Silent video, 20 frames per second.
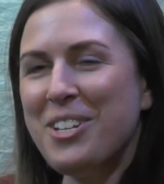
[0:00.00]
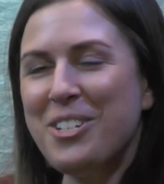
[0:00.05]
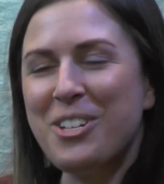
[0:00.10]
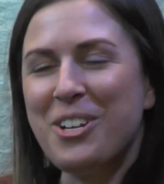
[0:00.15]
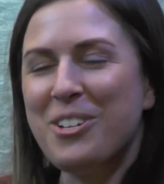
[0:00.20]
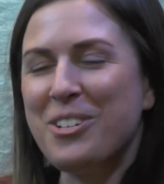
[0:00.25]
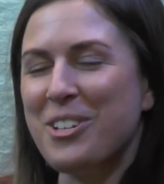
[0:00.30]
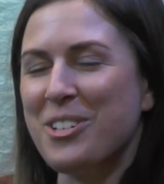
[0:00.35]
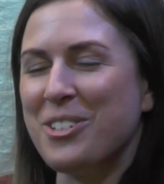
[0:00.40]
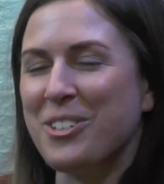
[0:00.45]

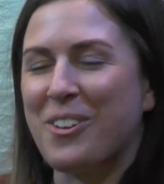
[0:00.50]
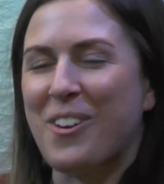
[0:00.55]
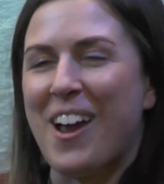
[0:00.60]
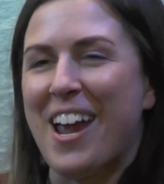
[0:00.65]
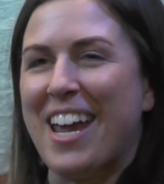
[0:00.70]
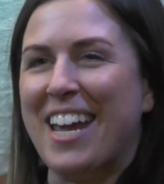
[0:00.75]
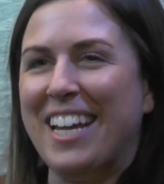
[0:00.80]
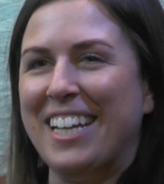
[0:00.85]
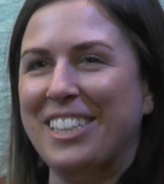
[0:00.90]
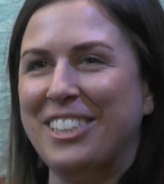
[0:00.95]
Jojo's
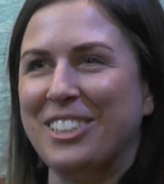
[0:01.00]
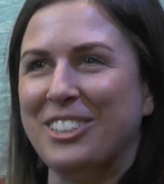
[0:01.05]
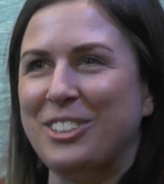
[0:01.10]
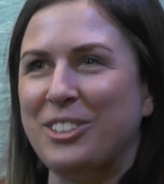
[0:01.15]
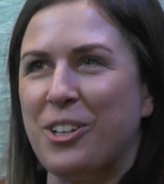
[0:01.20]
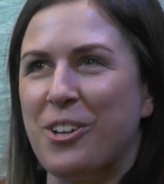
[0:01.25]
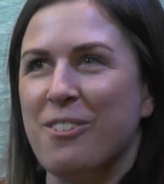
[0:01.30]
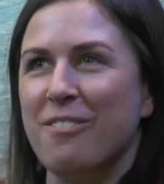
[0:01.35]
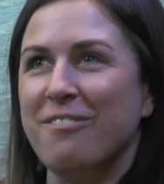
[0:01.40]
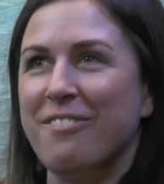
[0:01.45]
great. He just
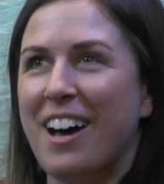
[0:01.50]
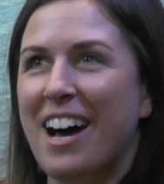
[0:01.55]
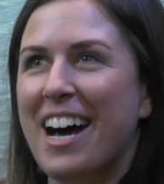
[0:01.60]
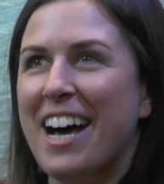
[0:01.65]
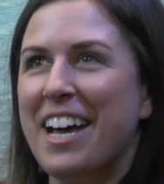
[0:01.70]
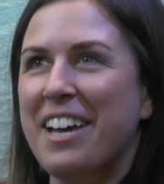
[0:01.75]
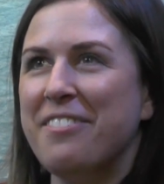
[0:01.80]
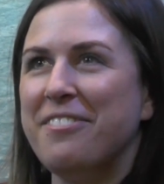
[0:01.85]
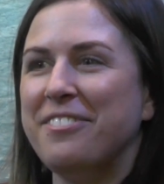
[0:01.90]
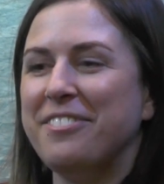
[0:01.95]
turned
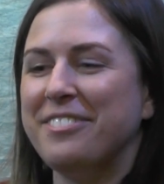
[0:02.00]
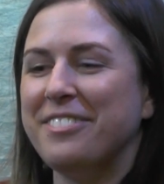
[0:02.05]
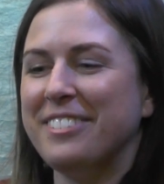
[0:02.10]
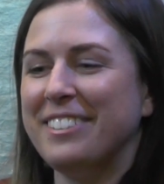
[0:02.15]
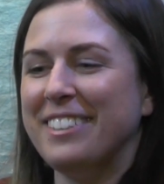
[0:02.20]
5.